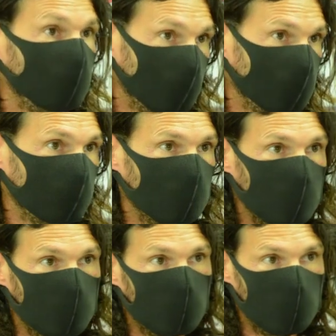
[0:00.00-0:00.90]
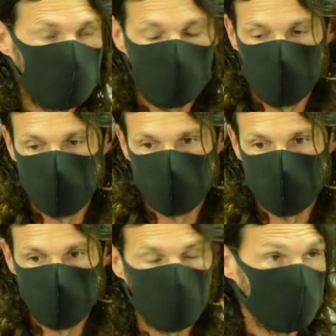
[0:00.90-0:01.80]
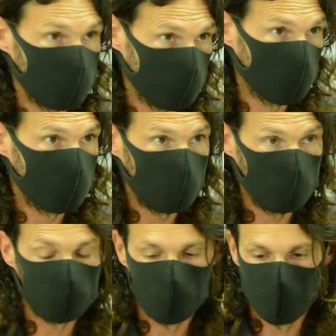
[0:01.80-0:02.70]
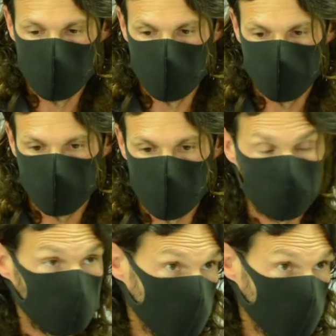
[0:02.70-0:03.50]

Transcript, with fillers: know and, and we play every every